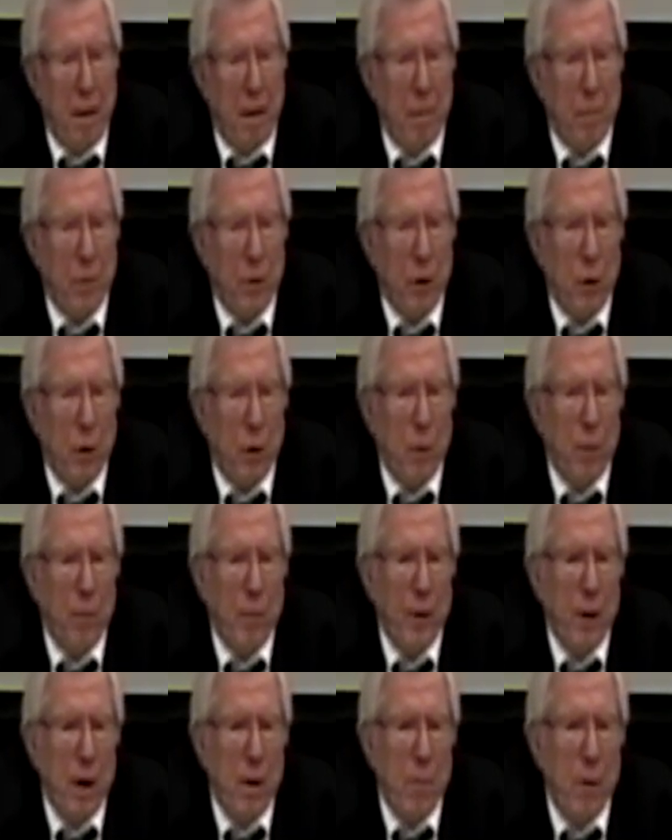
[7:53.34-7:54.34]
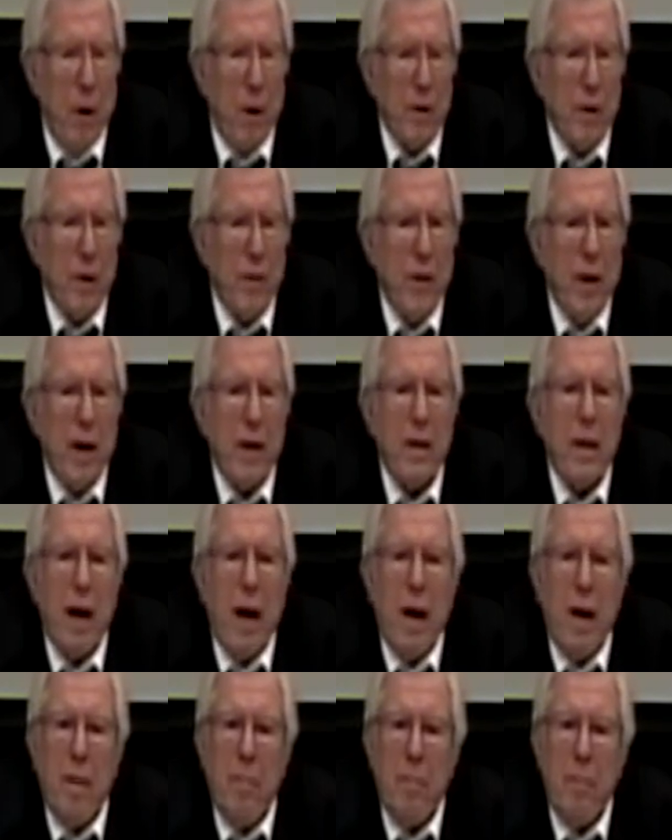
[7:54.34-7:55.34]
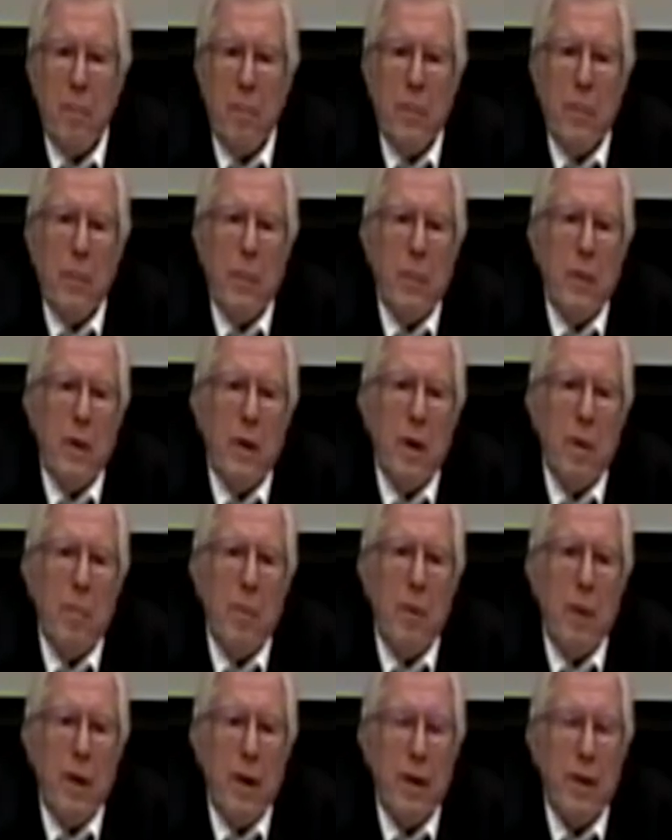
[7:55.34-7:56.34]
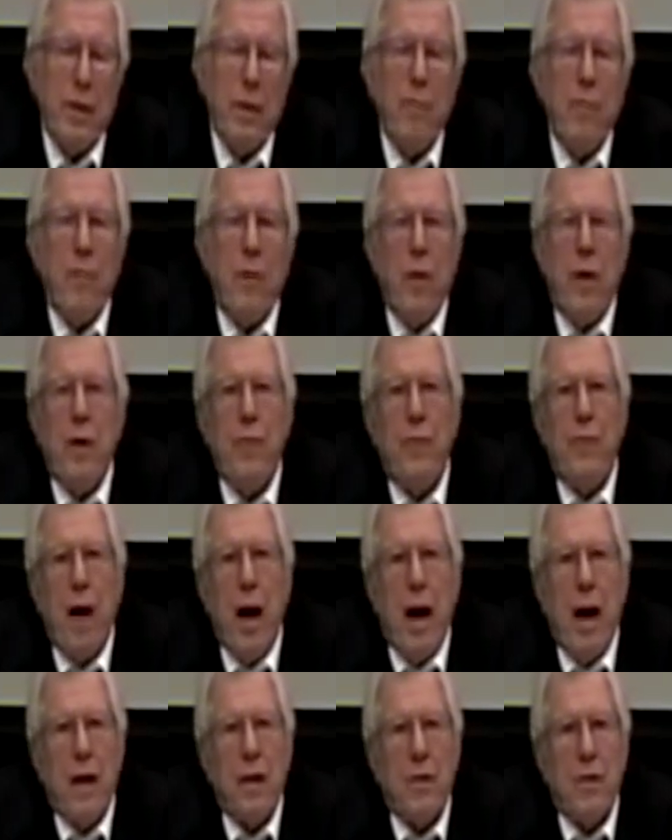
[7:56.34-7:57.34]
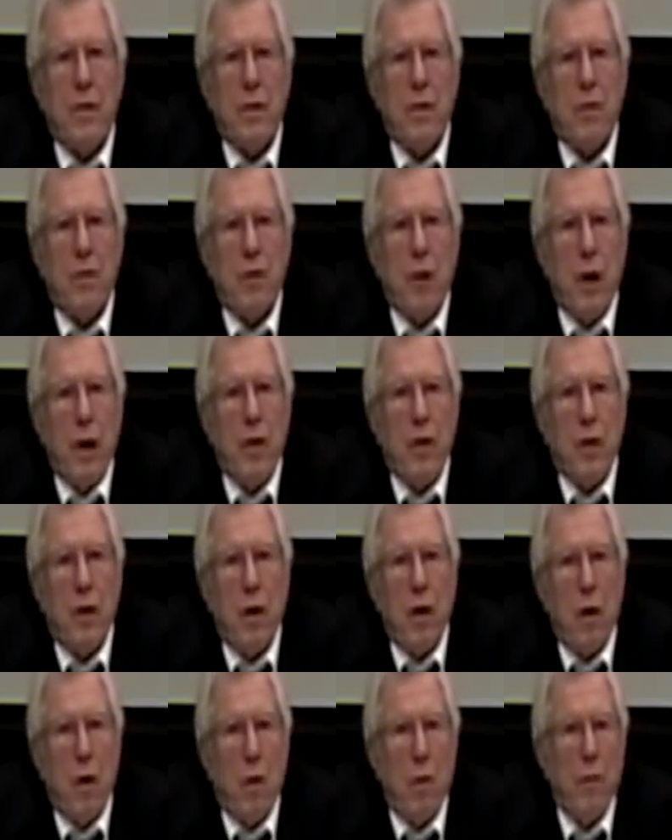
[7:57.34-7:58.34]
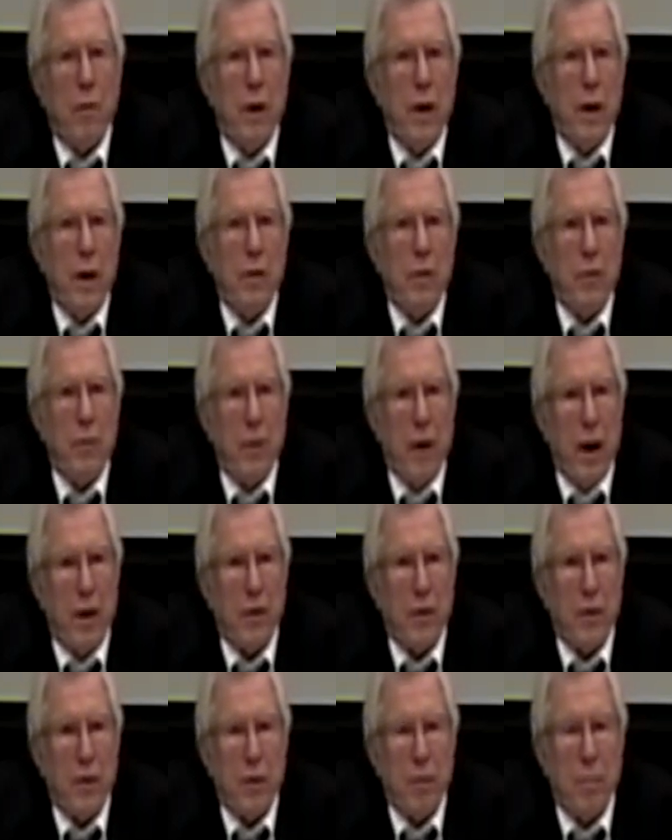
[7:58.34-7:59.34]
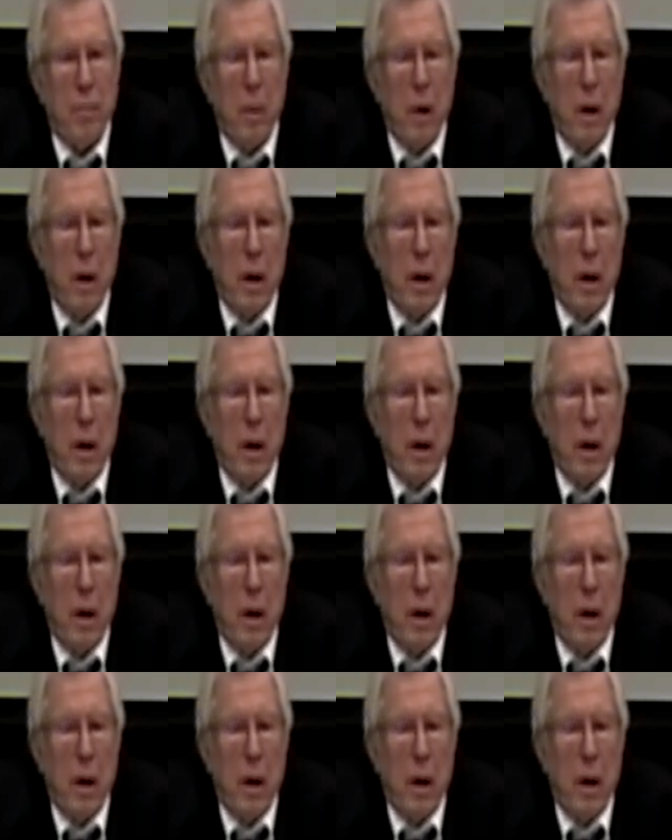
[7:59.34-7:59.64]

So there was at that time liberalism very fast changing over into fascism.